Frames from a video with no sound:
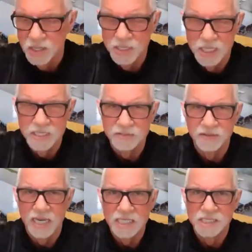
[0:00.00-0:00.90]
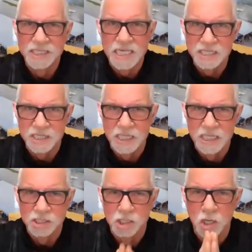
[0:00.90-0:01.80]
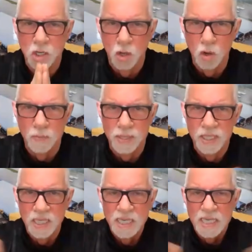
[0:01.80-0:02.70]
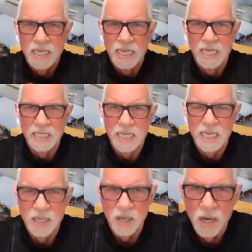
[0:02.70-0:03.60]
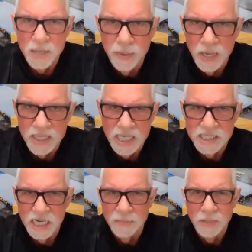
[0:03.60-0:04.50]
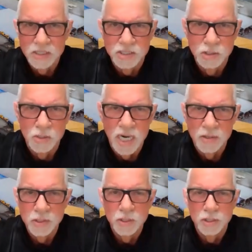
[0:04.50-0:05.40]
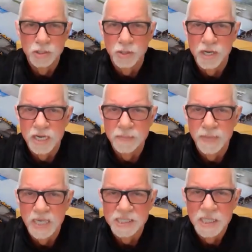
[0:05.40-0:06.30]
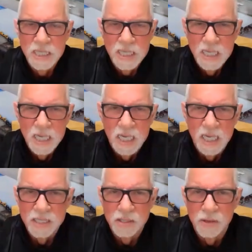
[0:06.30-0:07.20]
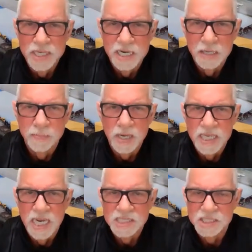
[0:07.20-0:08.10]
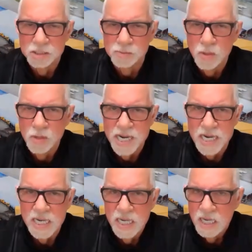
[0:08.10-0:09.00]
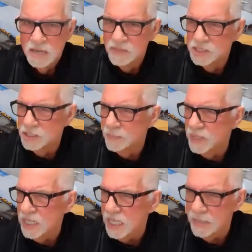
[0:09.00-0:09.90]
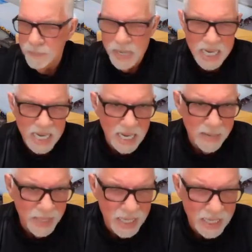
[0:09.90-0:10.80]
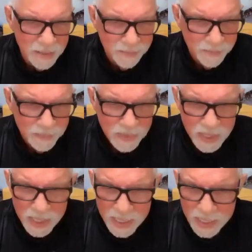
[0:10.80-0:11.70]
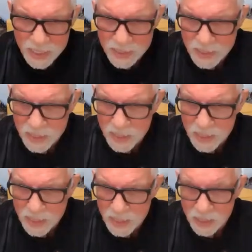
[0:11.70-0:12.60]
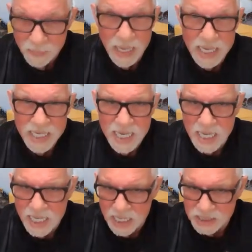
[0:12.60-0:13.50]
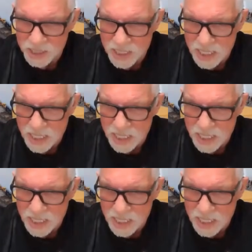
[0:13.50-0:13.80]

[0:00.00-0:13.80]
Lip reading: the other things. This is global. And in our podcasting, I'm not sure how you are doing it, but I did a podcast this morning with somebody in Miami and a blind guy actually,